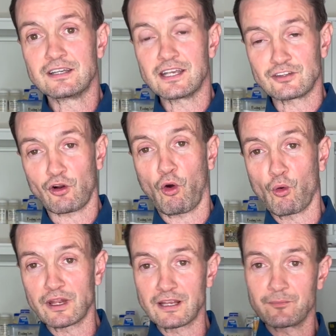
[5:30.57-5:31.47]
Is it
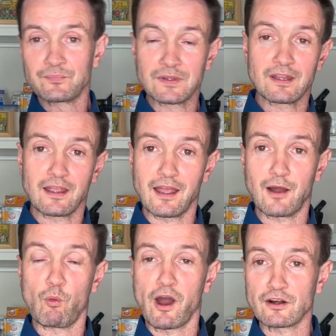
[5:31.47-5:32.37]
holding
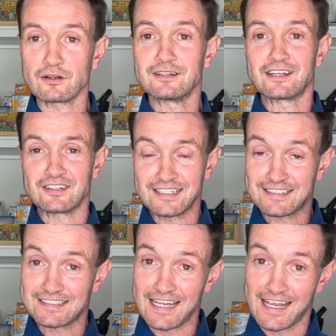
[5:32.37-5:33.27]
water? Is
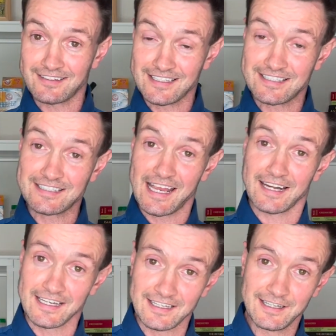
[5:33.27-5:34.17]
it
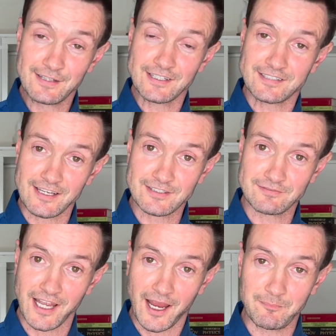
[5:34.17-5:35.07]
standing the test of
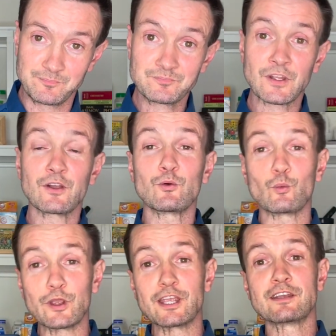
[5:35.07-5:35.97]
time?
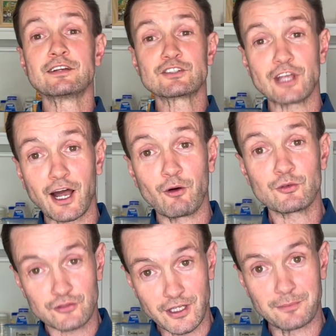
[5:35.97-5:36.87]
We shall
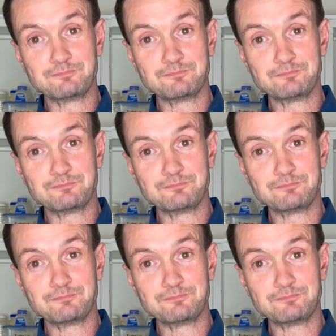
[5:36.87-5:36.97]
see.